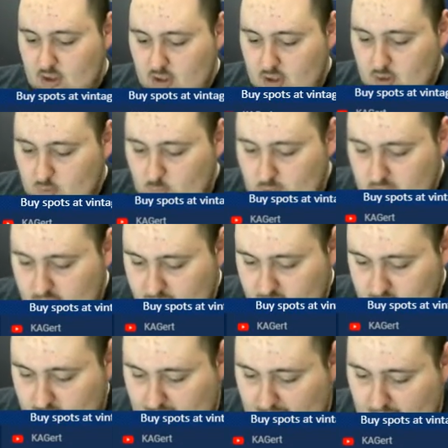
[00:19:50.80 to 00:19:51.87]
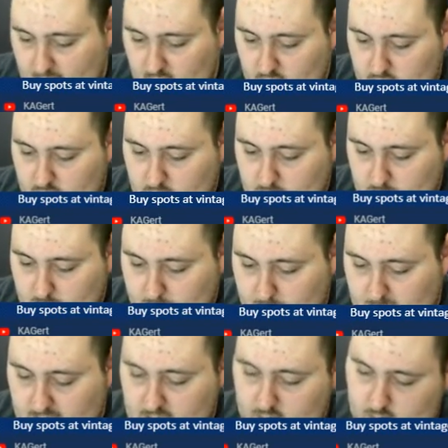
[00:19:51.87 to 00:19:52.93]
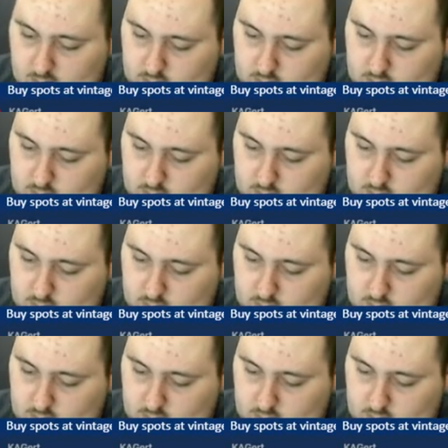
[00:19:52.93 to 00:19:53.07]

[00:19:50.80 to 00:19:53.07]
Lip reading: We have a Al Baker.